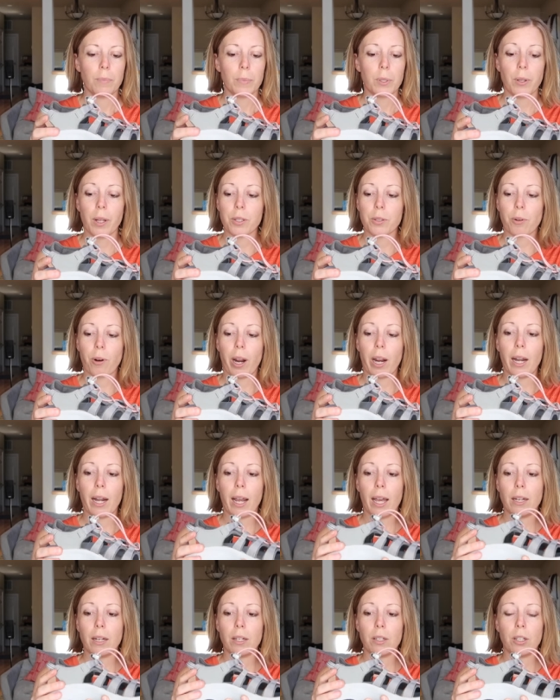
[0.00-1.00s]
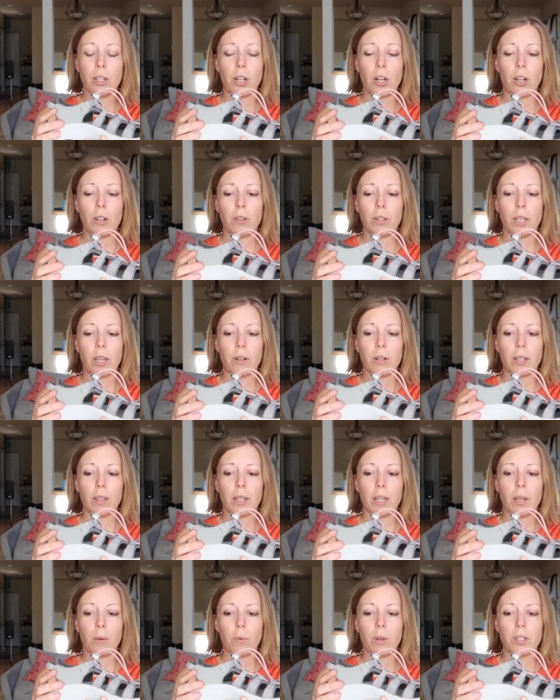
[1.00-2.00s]
So that's great. And you know, the only
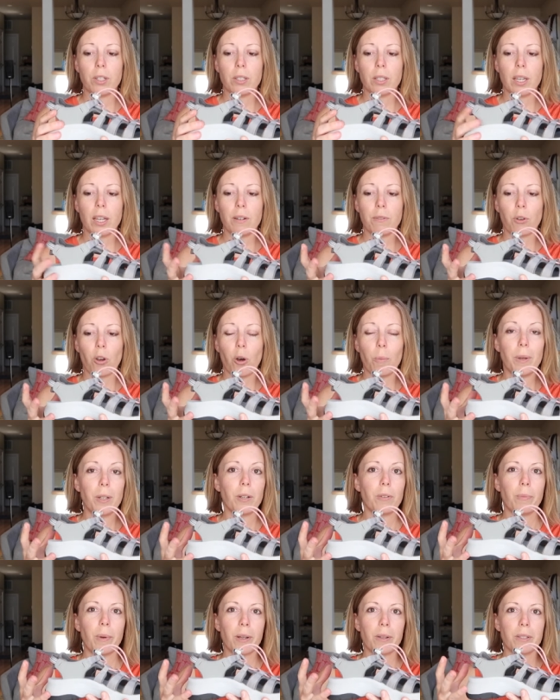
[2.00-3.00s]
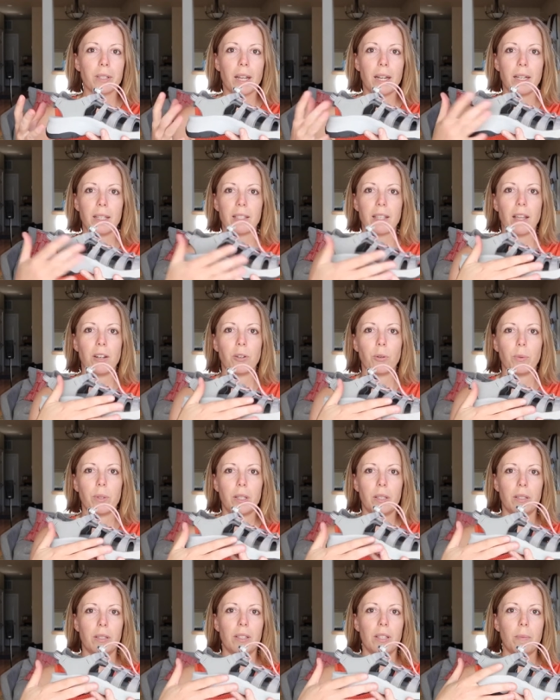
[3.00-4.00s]
thing which is kind of common amongst any sandal
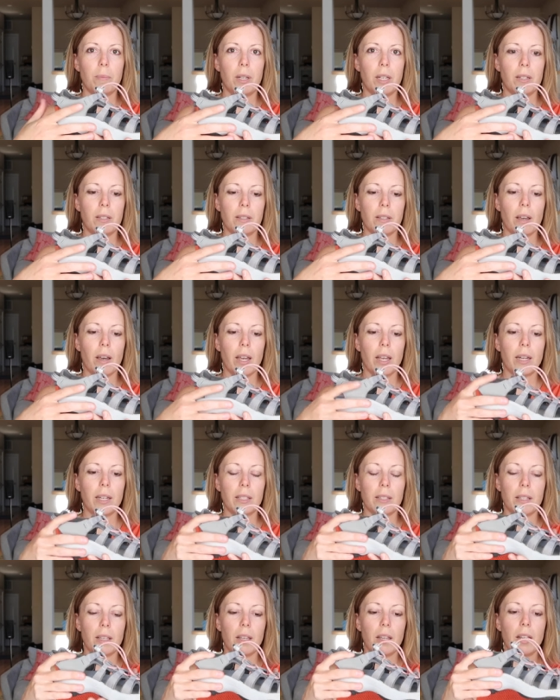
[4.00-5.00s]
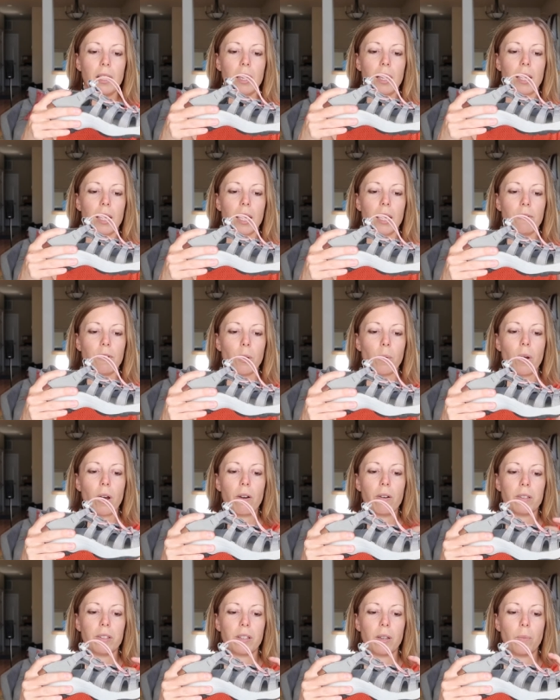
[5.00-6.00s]
with a similar design is that if you
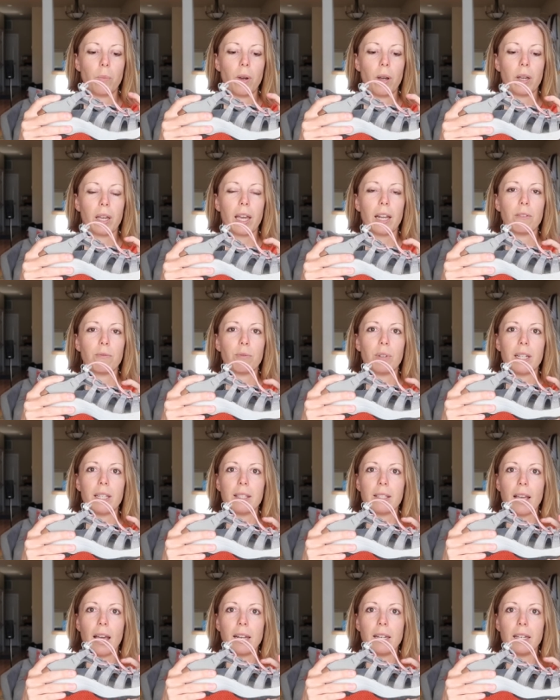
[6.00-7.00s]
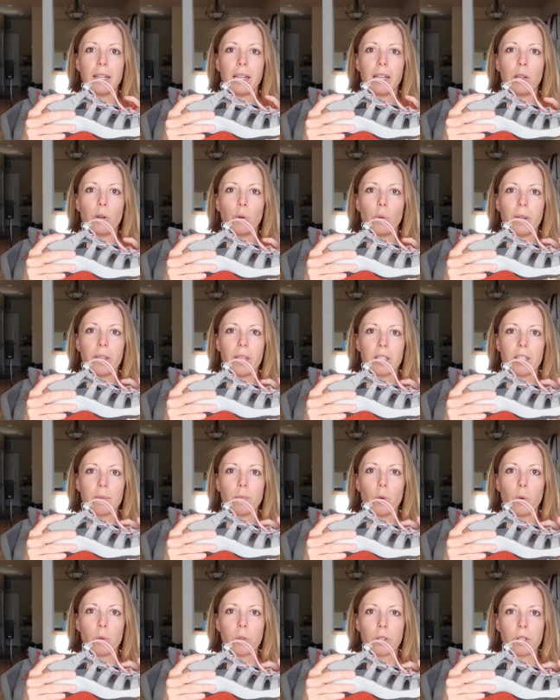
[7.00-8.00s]
are somewhere kind of really sandy or where there's
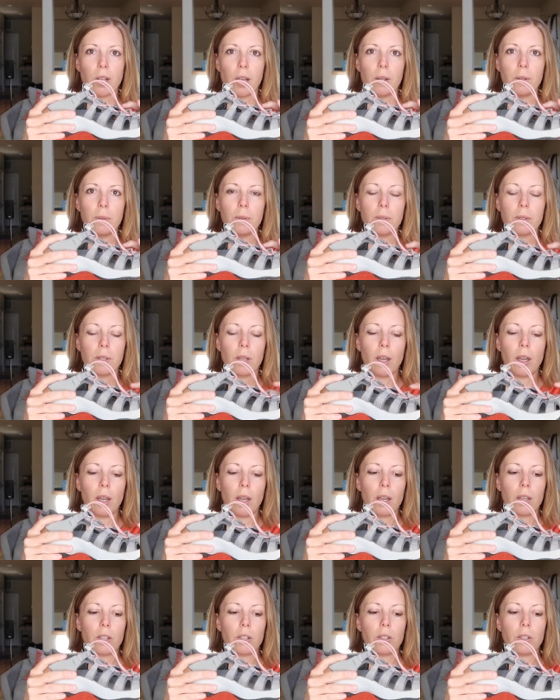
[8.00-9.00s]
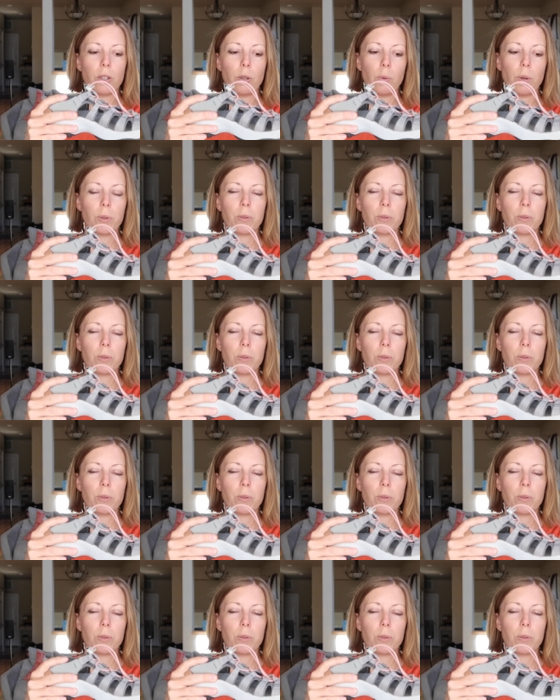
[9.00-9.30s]
small stones, you